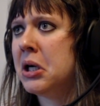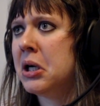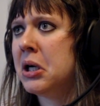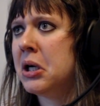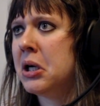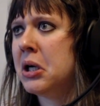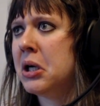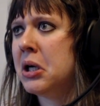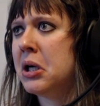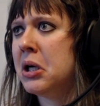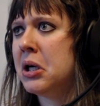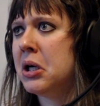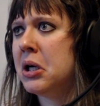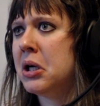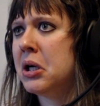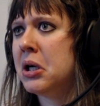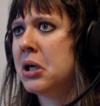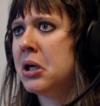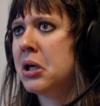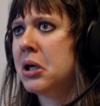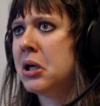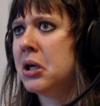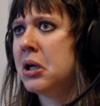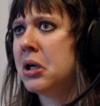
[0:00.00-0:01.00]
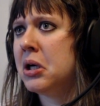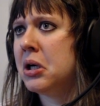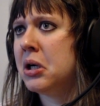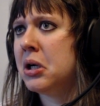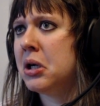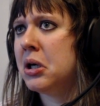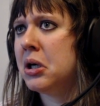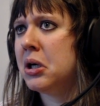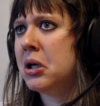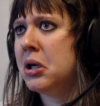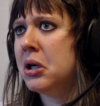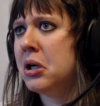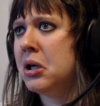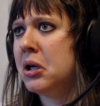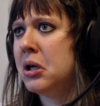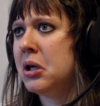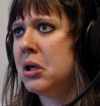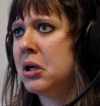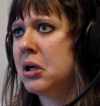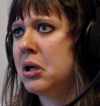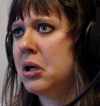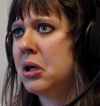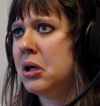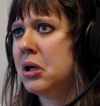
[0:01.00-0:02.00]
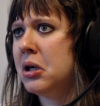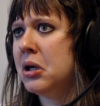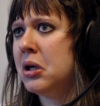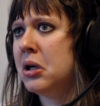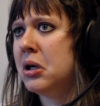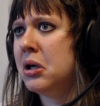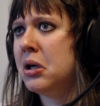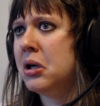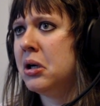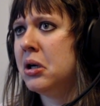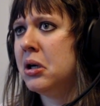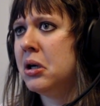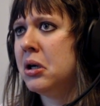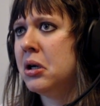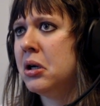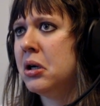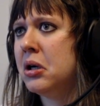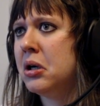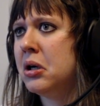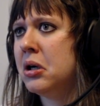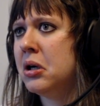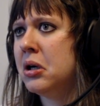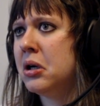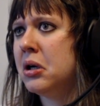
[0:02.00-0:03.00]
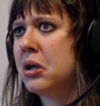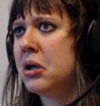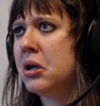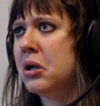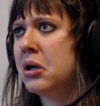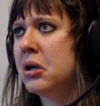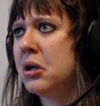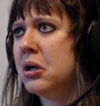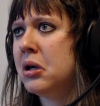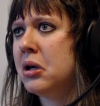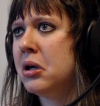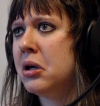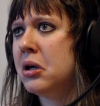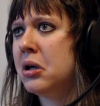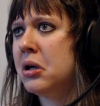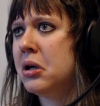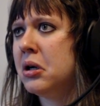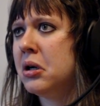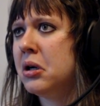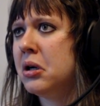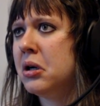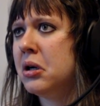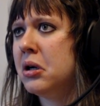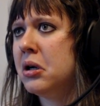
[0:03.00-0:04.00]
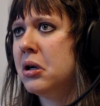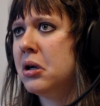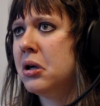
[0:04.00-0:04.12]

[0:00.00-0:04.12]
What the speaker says: (silence)